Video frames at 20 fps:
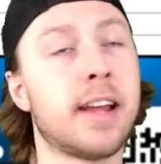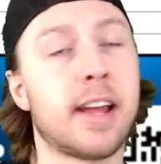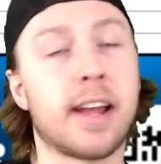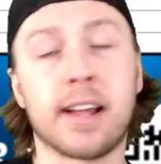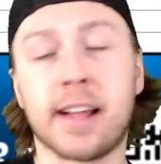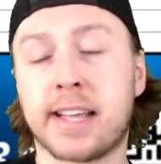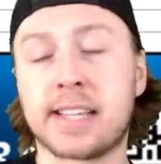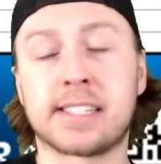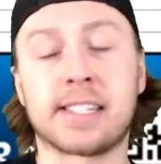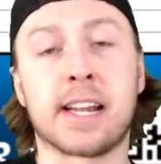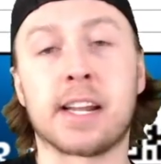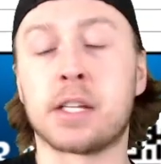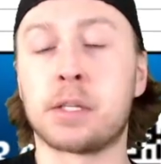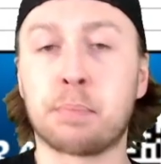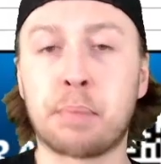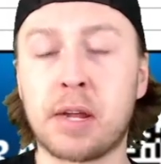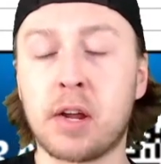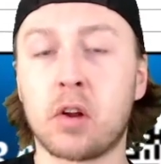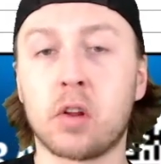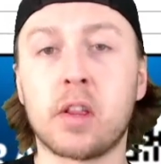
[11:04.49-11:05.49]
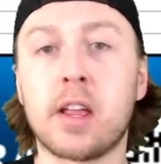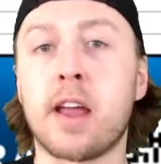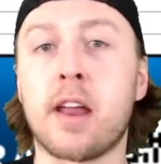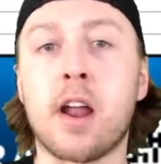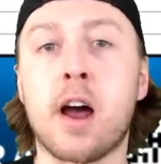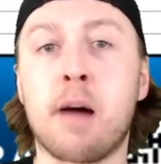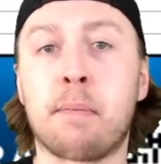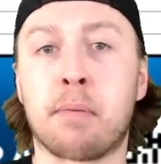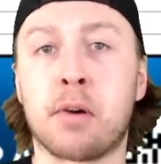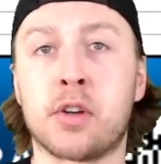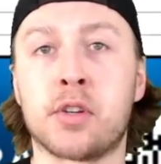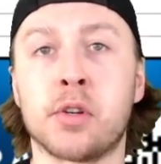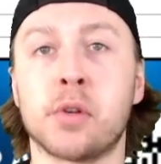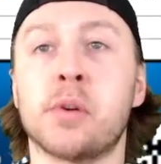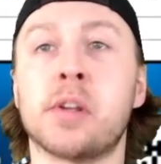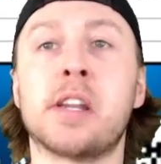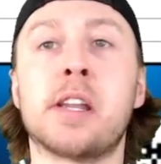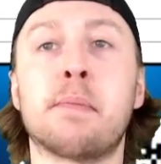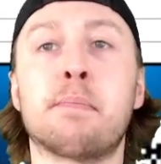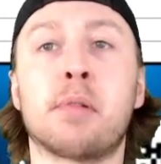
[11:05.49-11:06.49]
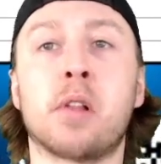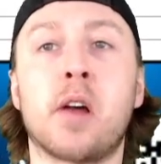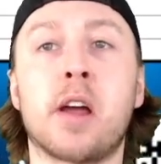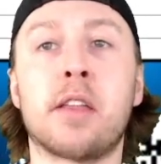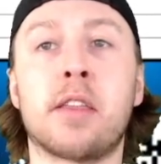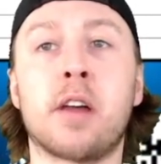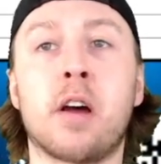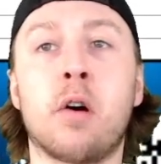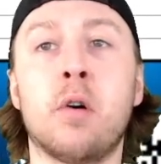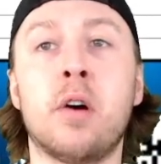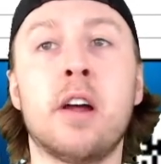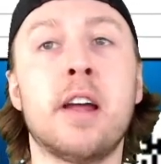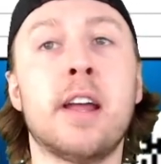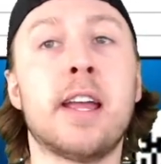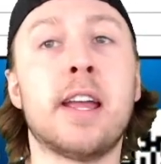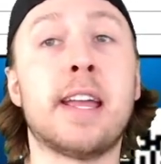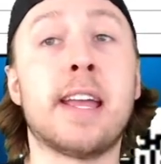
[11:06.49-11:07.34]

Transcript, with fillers: Like I said, it's purely an opportunity play, though.